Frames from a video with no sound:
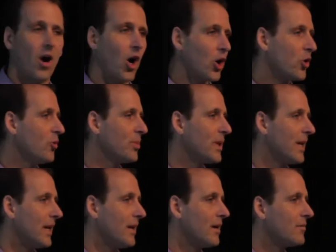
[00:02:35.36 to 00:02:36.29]

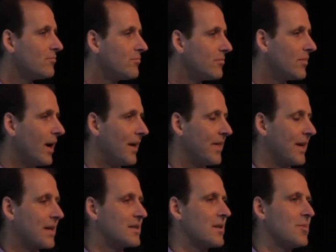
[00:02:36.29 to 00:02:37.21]
Arguably, I
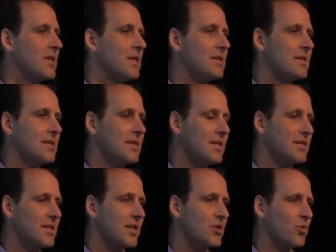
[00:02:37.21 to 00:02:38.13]
think as some of these
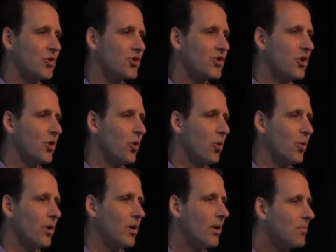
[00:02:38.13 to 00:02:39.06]
statistics will
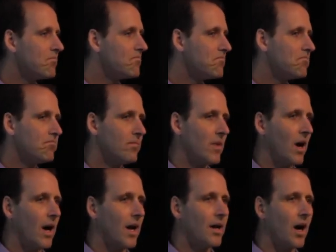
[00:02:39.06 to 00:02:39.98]
show,
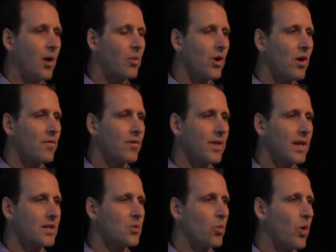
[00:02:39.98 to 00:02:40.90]
I would offer
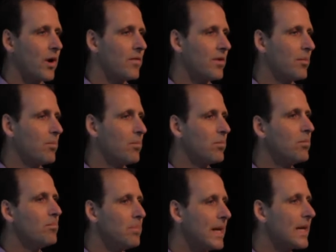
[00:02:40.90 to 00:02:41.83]
that it's one of the
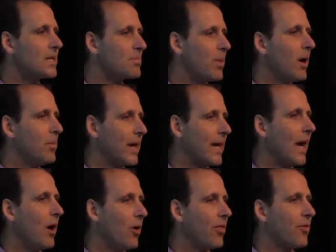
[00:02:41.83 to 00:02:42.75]
biggest public
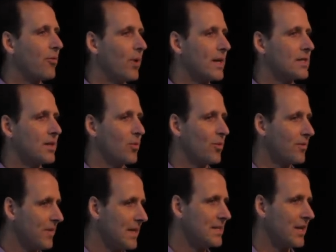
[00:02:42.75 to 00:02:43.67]
health threats that we're
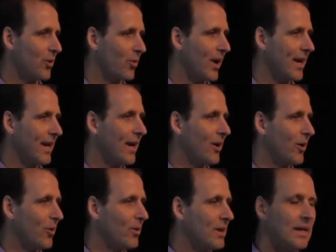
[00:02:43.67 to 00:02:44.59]
facing right
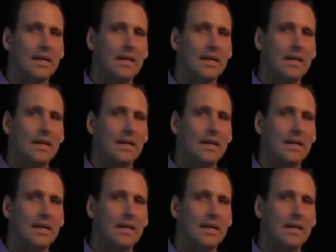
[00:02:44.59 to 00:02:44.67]
now.